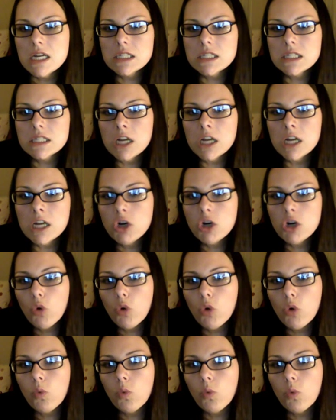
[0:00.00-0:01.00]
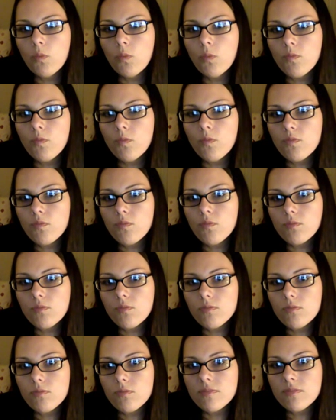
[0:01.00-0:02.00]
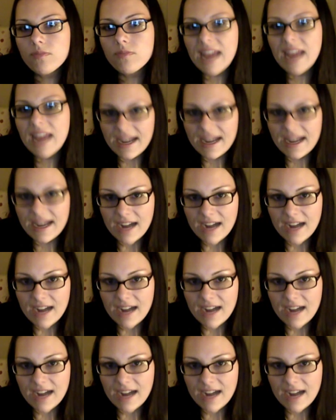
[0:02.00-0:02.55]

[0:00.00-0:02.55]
So that